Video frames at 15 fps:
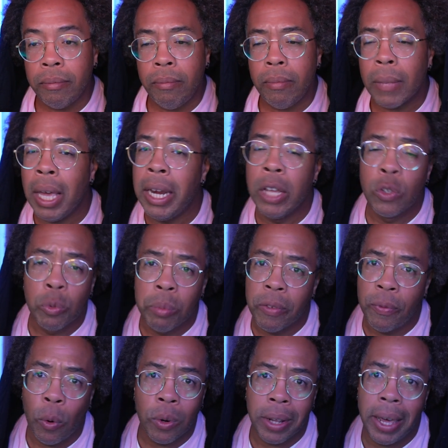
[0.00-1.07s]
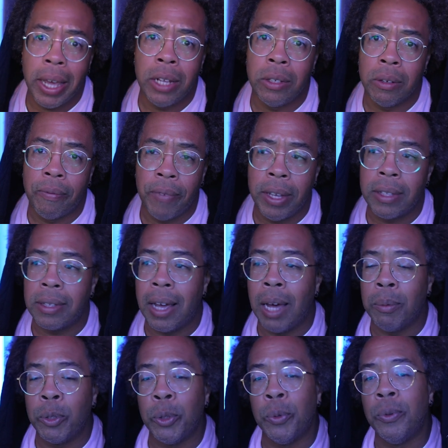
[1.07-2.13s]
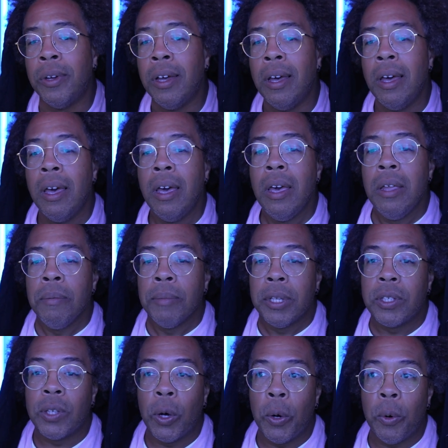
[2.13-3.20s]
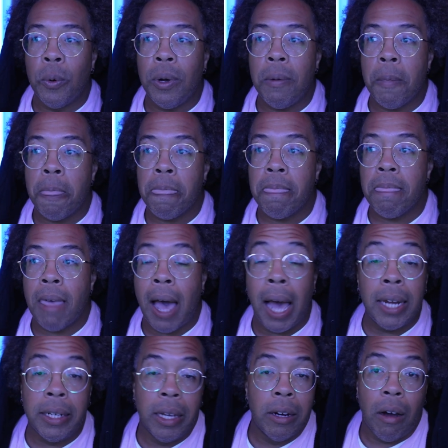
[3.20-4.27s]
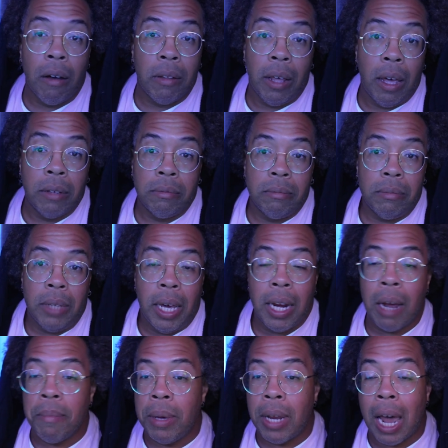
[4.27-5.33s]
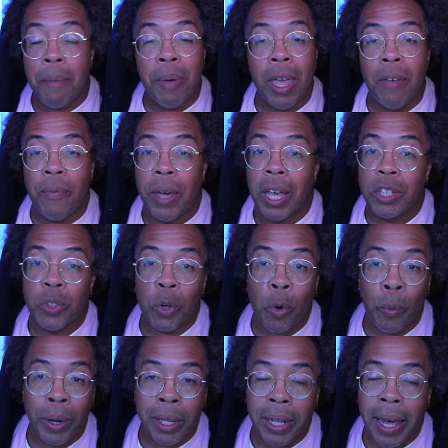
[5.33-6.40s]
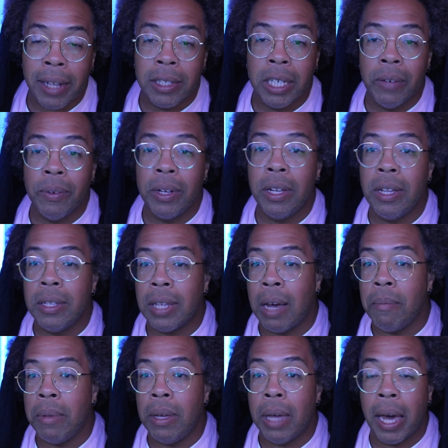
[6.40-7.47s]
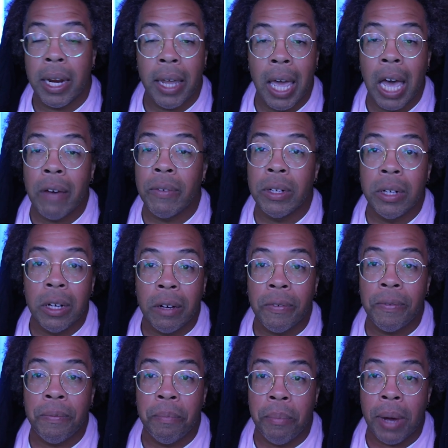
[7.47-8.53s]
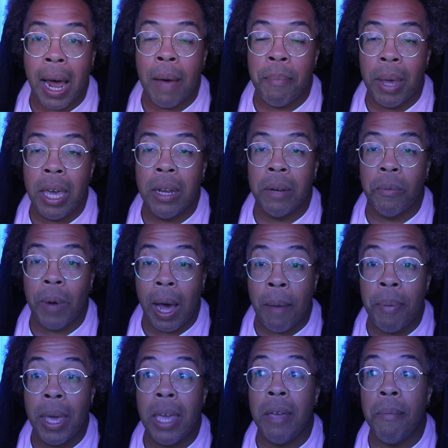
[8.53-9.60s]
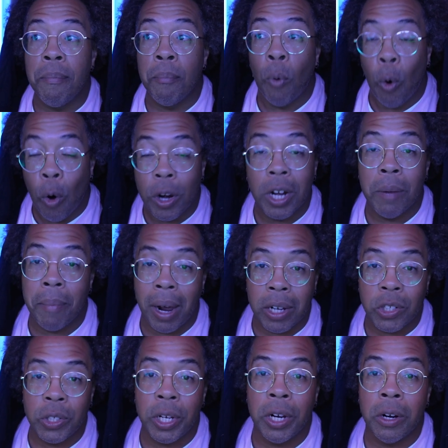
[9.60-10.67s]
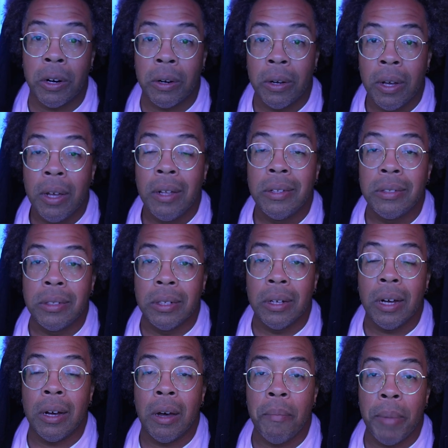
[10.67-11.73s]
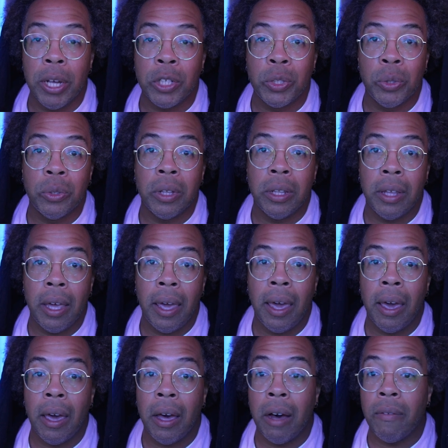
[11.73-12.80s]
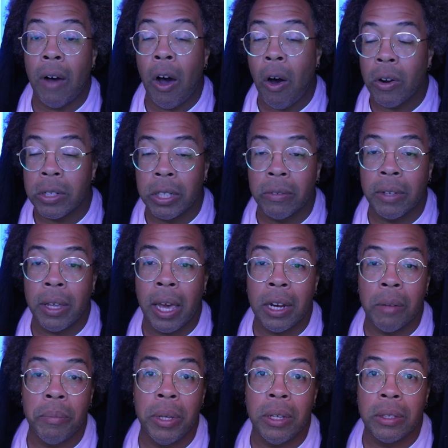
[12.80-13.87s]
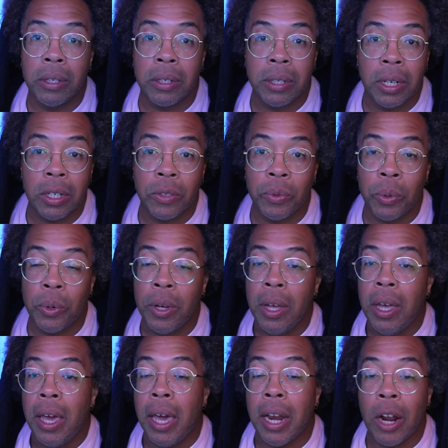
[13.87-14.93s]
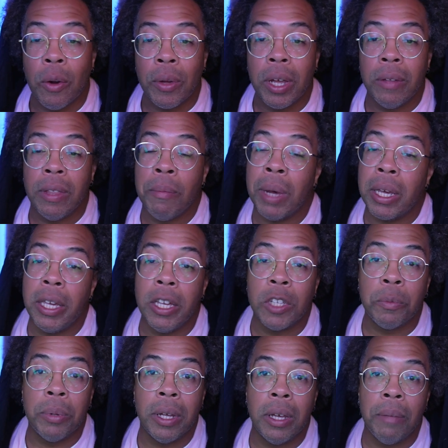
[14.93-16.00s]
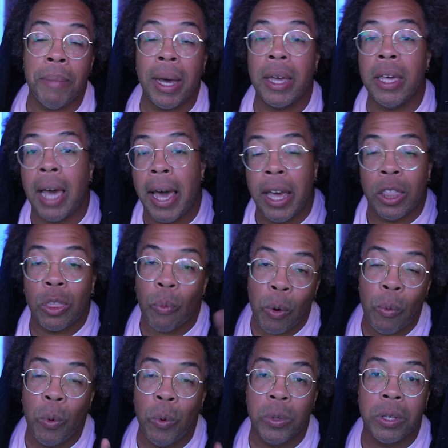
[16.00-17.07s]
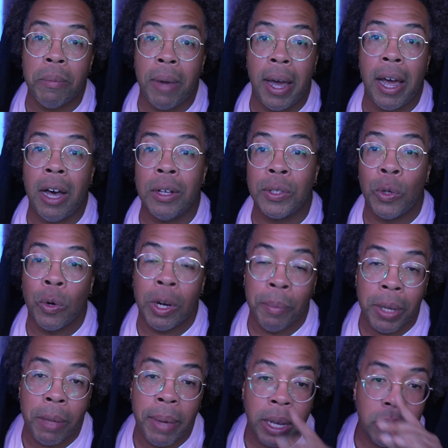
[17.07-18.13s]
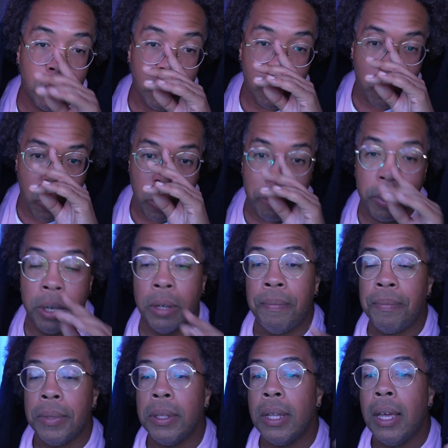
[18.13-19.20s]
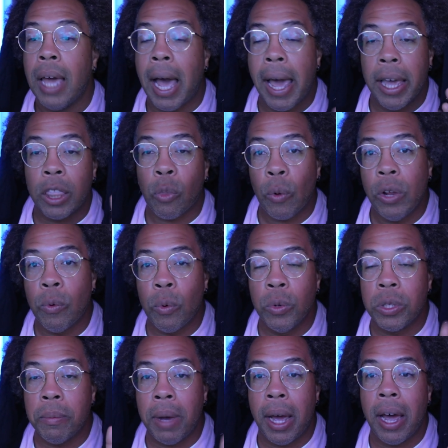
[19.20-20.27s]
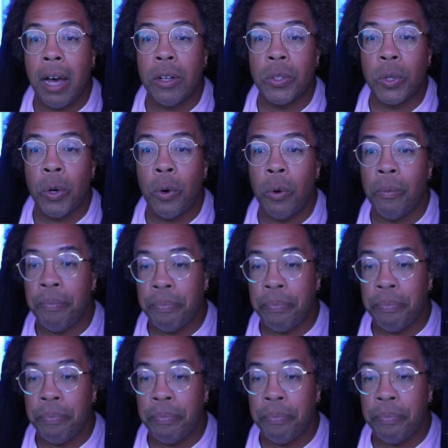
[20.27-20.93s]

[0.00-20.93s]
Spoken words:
And this was before the age of FaceTime too. So I did all that. And I mean, I paid for extracurricular activities. I mean, I didn't have enough, but I paid more than my share to make sure that they have all the stuff they had to be successful. And I don't care that my kids played. I had 3 rules in my household, and I'm going to get back into the story, but I had 3 rules in my household.